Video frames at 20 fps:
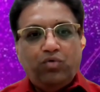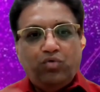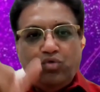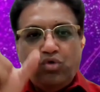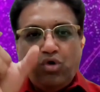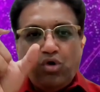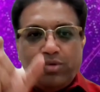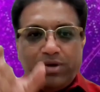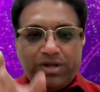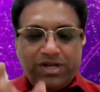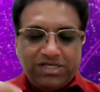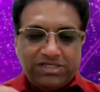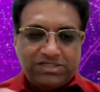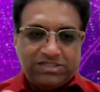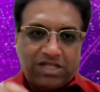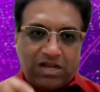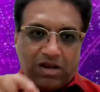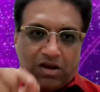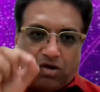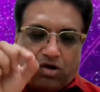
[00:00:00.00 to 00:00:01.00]
whoever
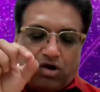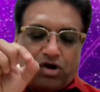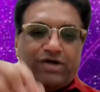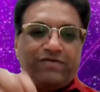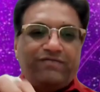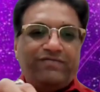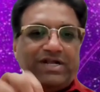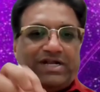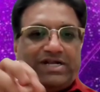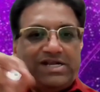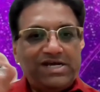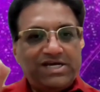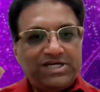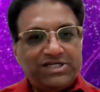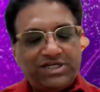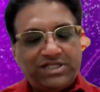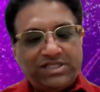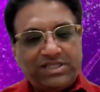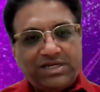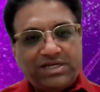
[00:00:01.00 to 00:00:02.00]
is the lord of that
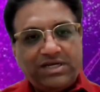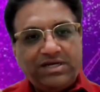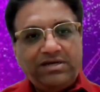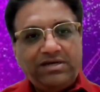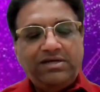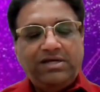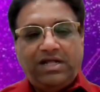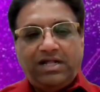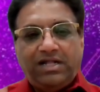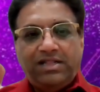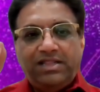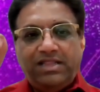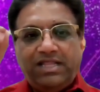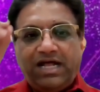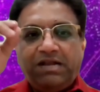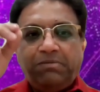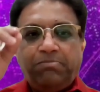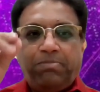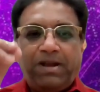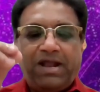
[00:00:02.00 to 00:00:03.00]
nakshatra,
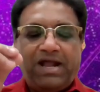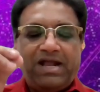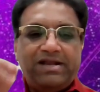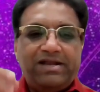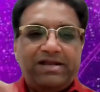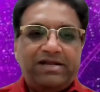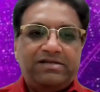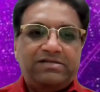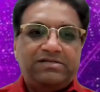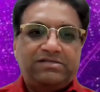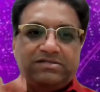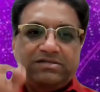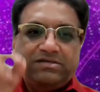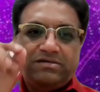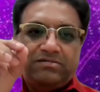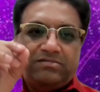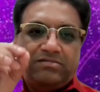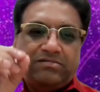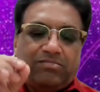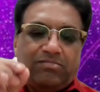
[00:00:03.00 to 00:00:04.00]
that planet's
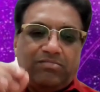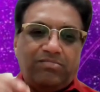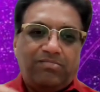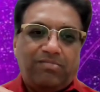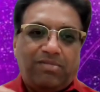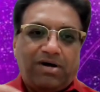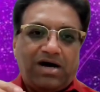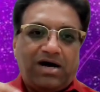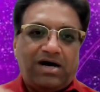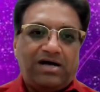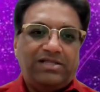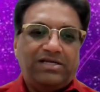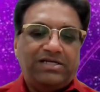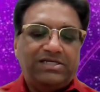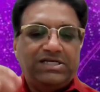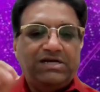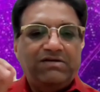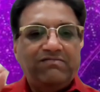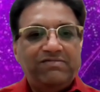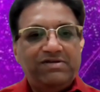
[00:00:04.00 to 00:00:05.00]

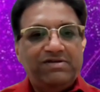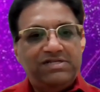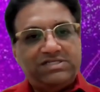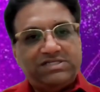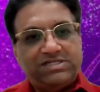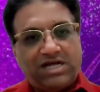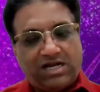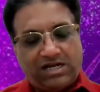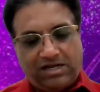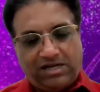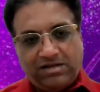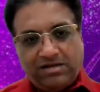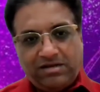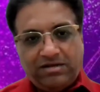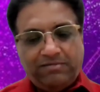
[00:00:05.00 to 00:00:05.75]
mahadasha will start.